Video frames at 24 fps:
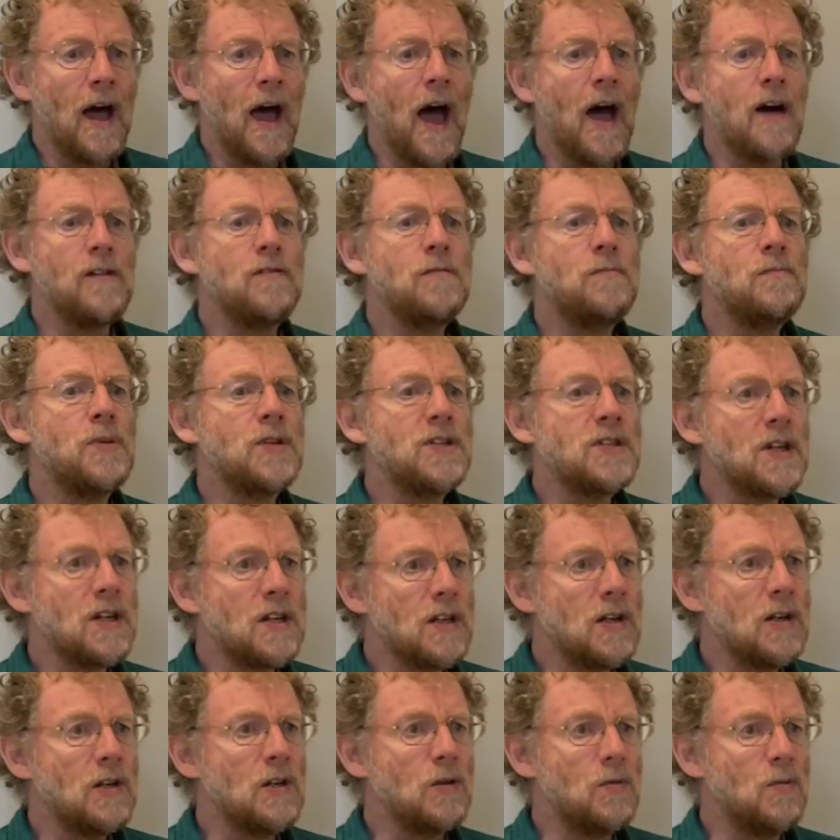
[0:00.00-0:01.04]
have
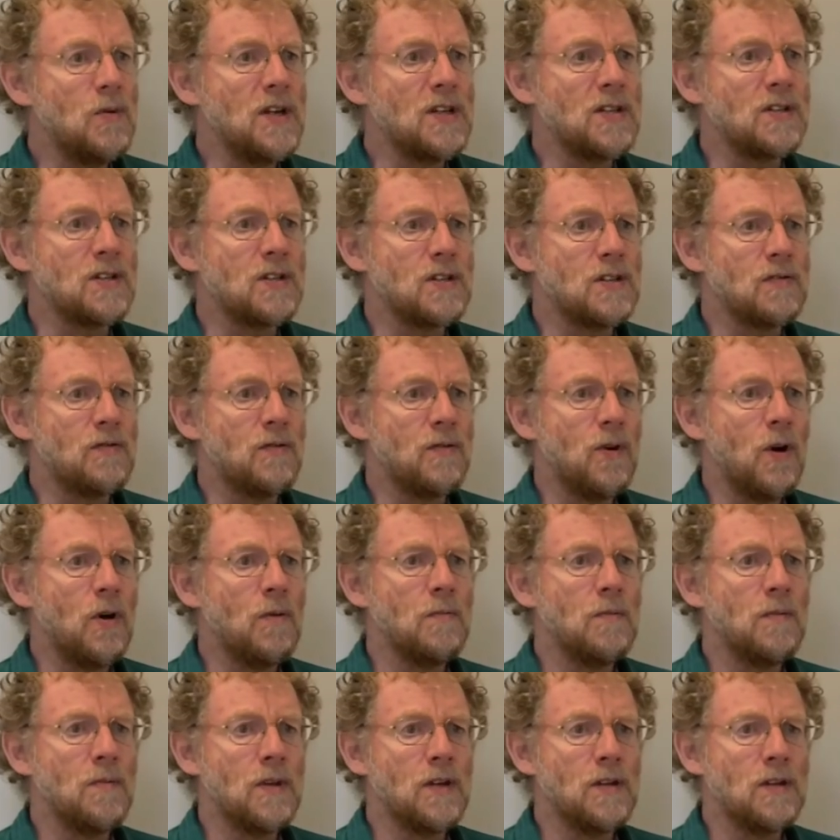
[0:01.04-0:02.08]
particular risks
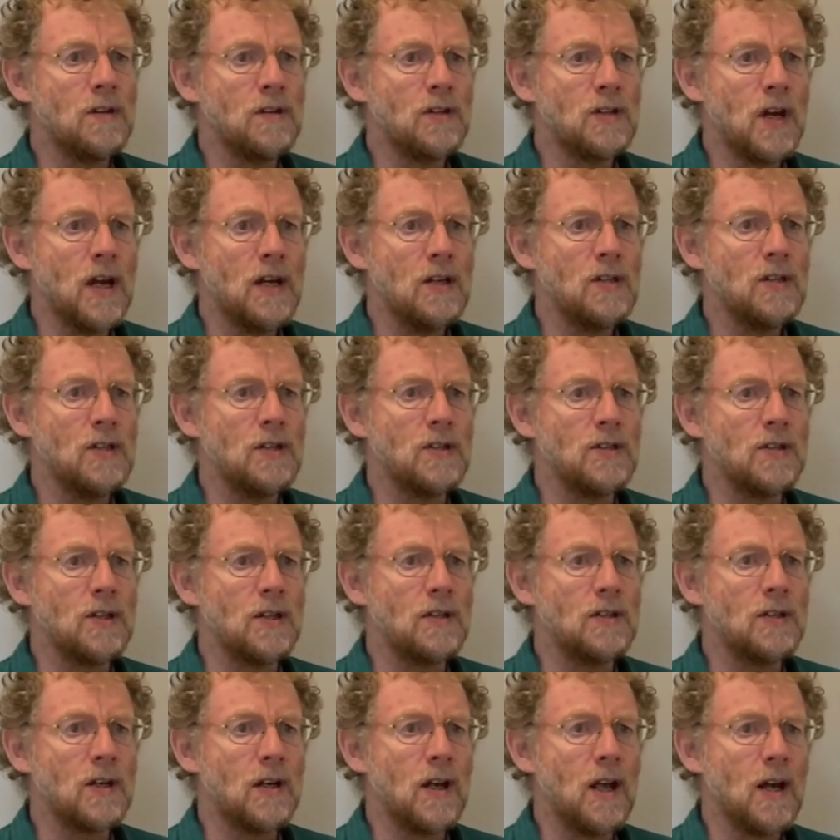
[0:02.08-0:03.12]
from the changes
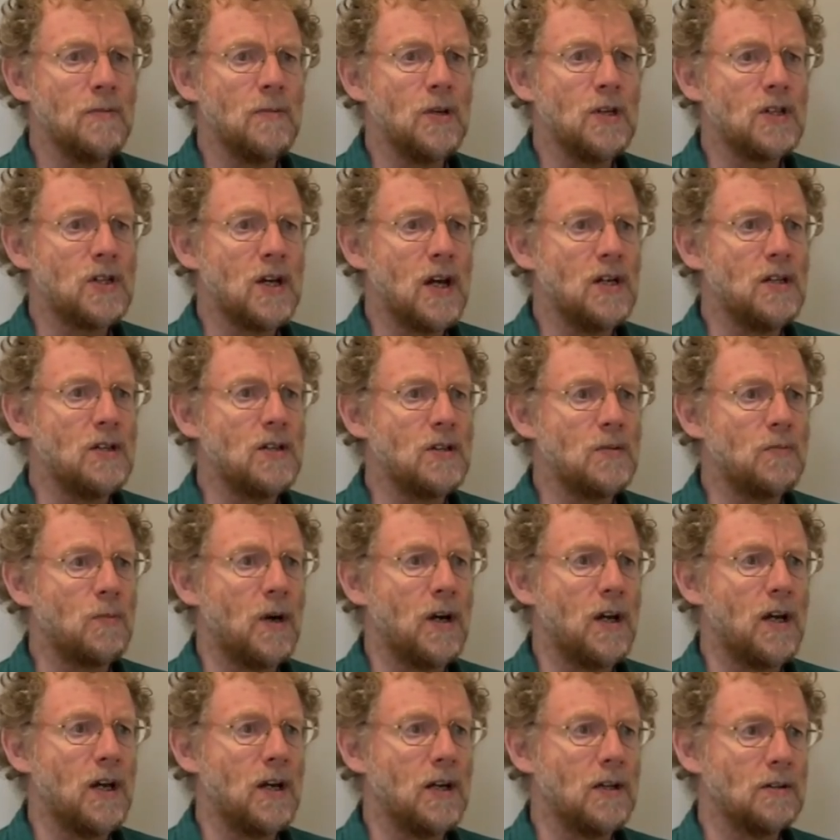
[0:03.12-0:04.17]
that climate change is
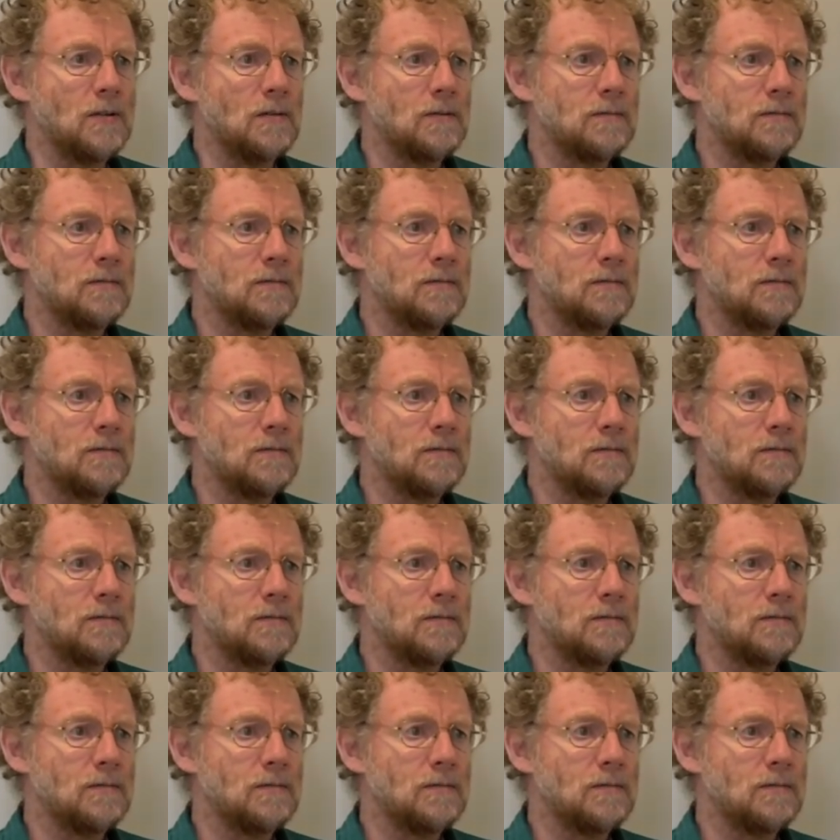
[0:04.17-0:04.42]
bringing.